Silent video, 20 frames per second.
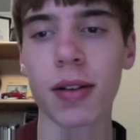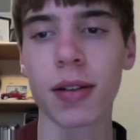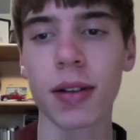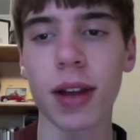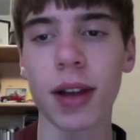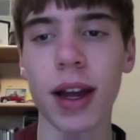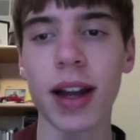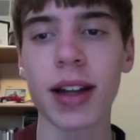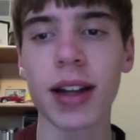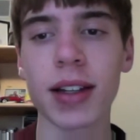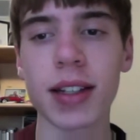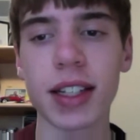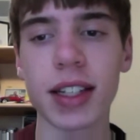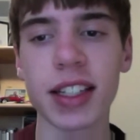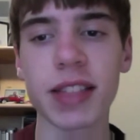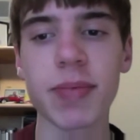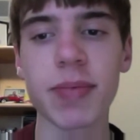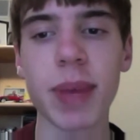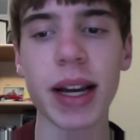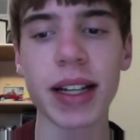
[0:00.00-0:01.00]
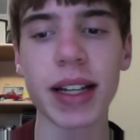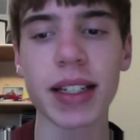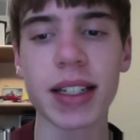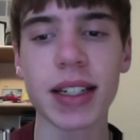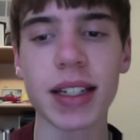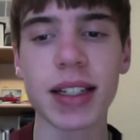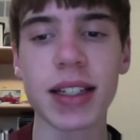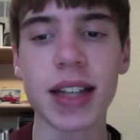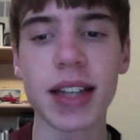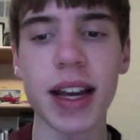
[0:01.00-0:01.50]
and its
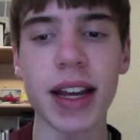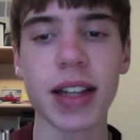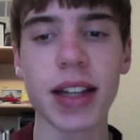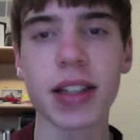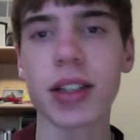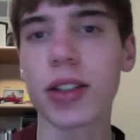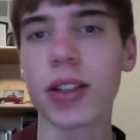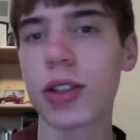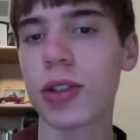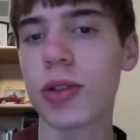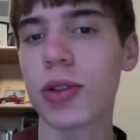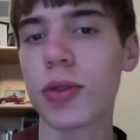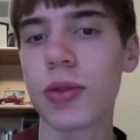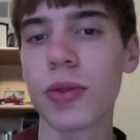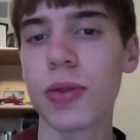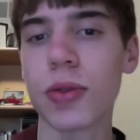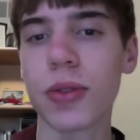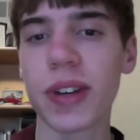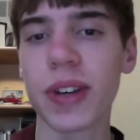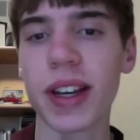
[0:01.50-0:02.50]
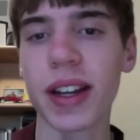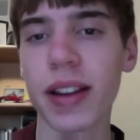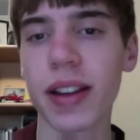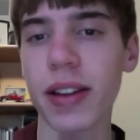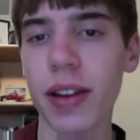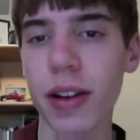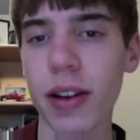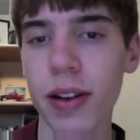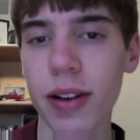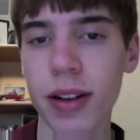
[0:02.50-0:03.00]
expected date to get
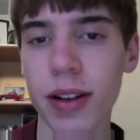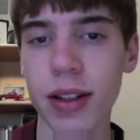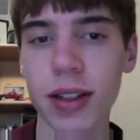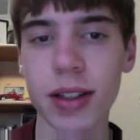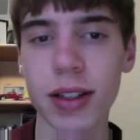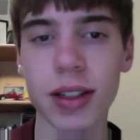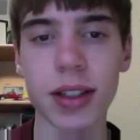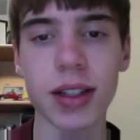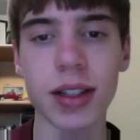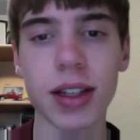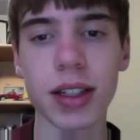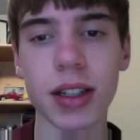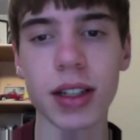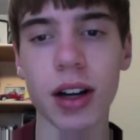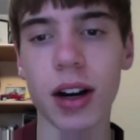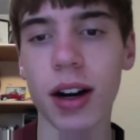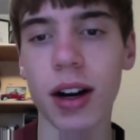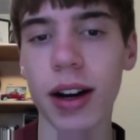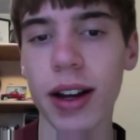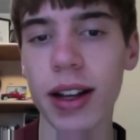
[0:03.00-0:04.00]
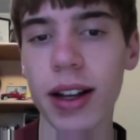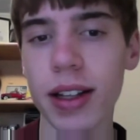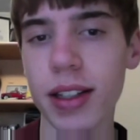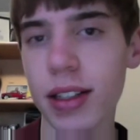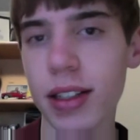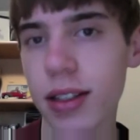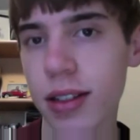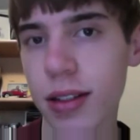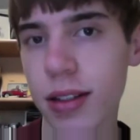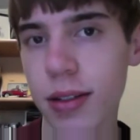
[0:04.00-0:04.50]
there is this
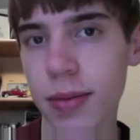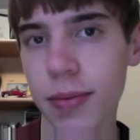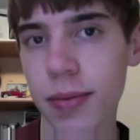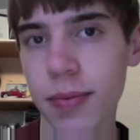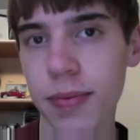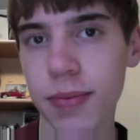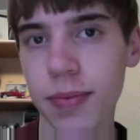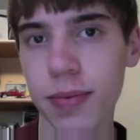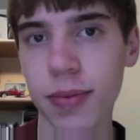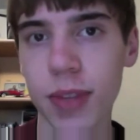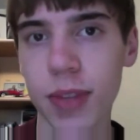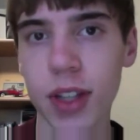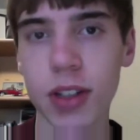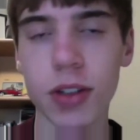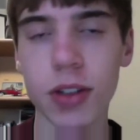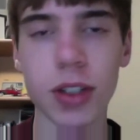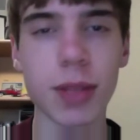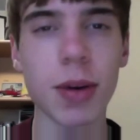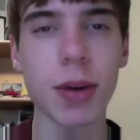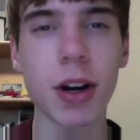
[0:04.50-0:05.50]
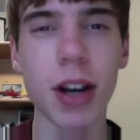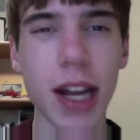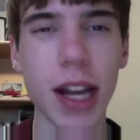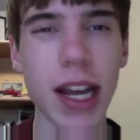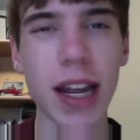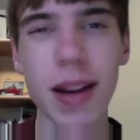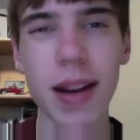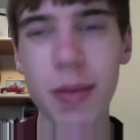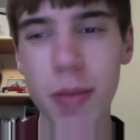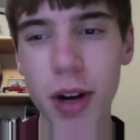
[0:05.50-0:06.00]
August. So it's about an
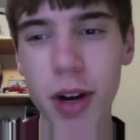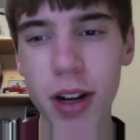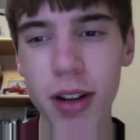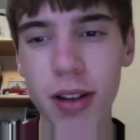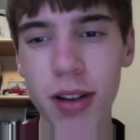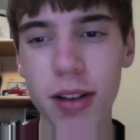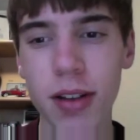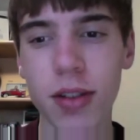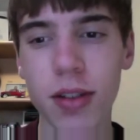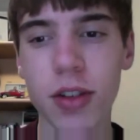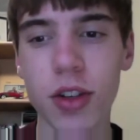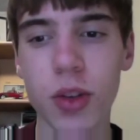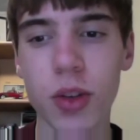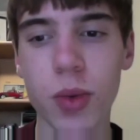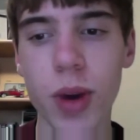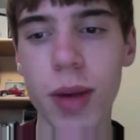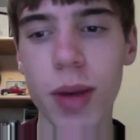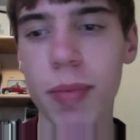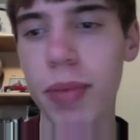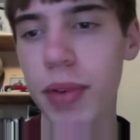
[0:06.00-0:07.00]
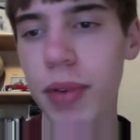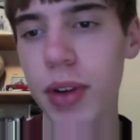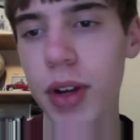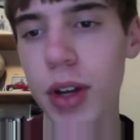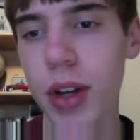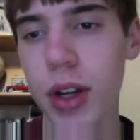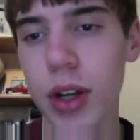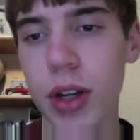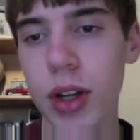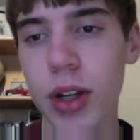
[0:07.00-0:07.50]
8-month trip
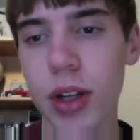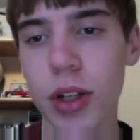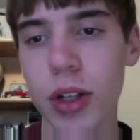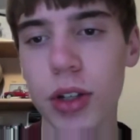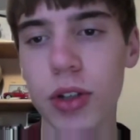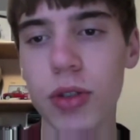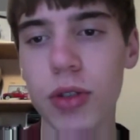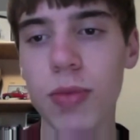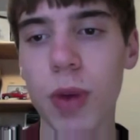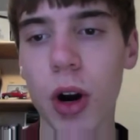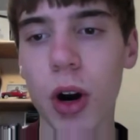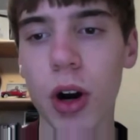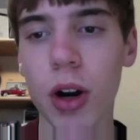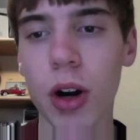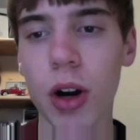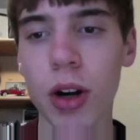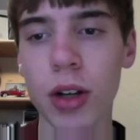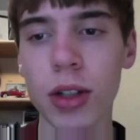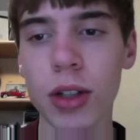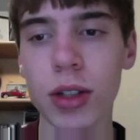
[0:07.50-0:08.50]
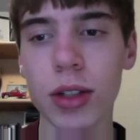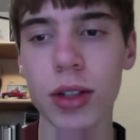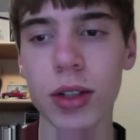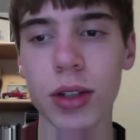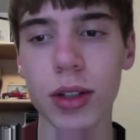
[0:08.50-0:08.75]
to Mars.